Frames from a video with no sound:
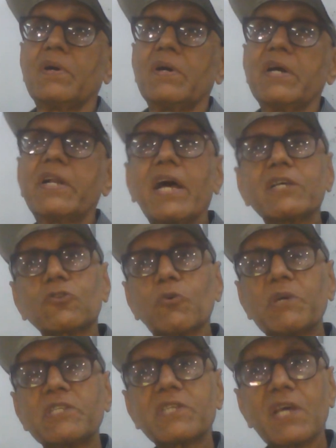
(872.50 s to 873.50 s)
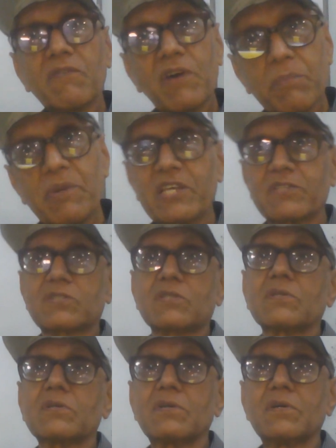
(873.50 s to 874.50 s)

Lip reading: It has to be server-based.